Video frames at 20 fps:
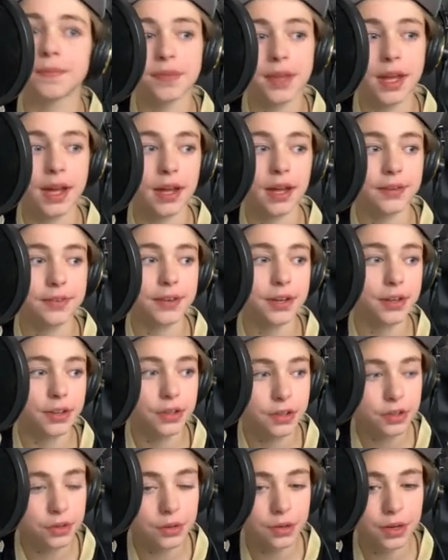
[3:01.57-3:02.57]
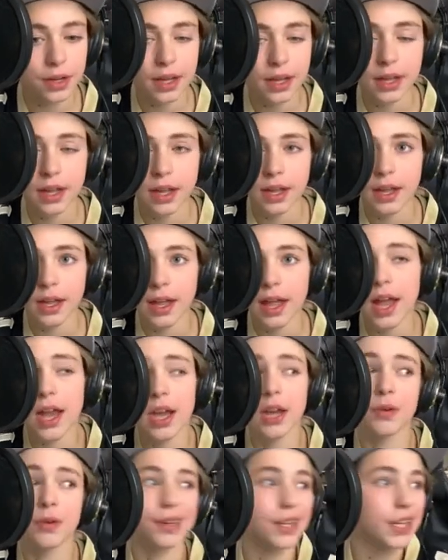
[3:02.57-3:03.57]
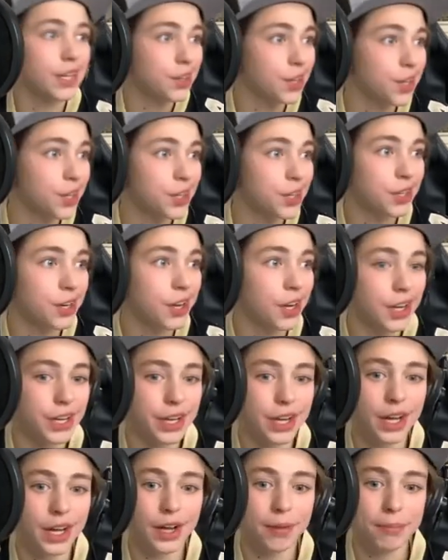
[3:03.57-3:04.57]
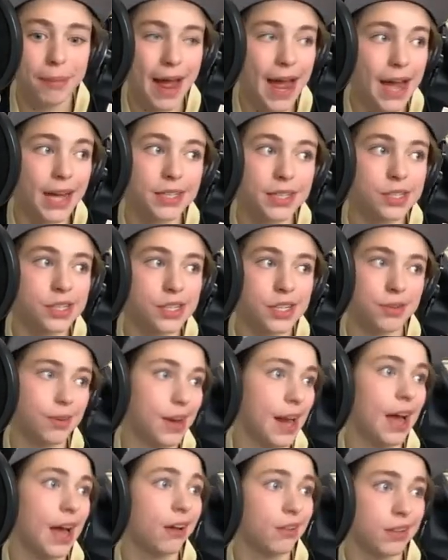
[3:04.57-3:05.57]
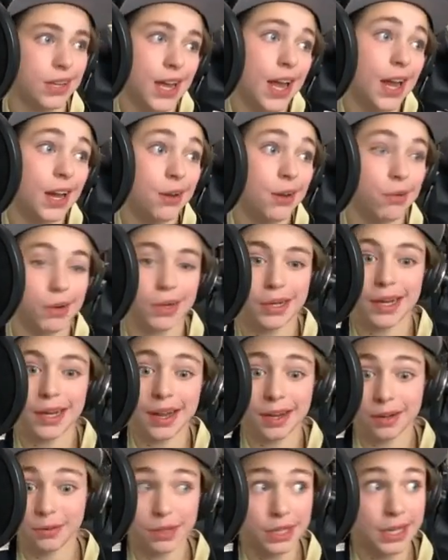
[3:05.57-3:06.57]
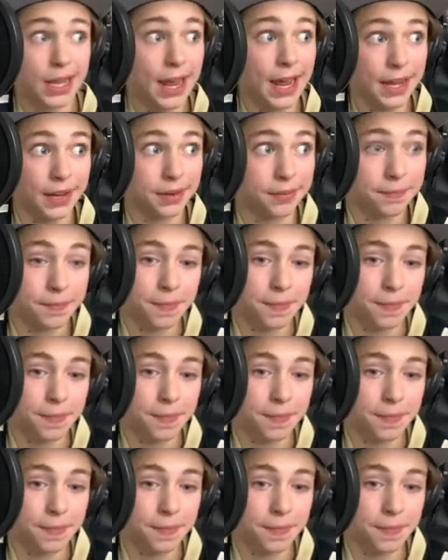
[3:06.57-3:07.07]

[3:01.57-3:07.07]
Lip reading: If you're new, anyone can look good on pads. In reality, anyone can.